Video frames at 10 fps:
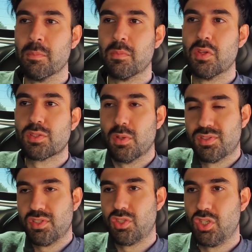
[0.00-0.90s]
The
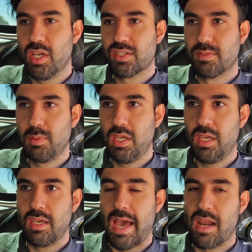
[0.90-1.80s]
Solstice
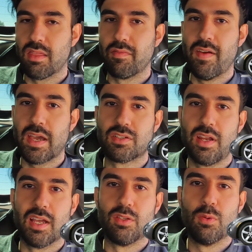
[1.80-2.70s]
GXB out of the factory
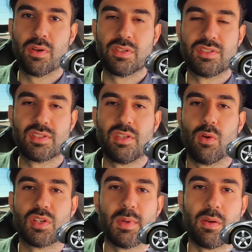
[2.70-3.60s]
had 260
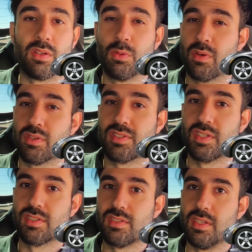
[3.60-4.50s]
horsepower and
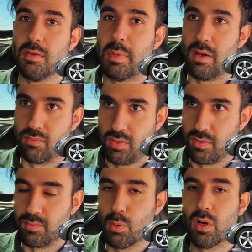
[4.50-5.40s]
260 pound-feet
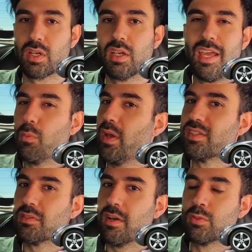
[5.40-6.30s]
of torque. It
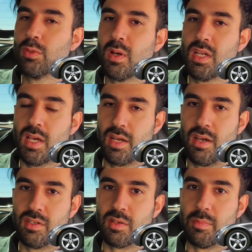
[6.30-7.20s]
weighs around
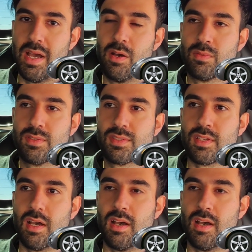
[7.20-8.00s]
2,900 pounds.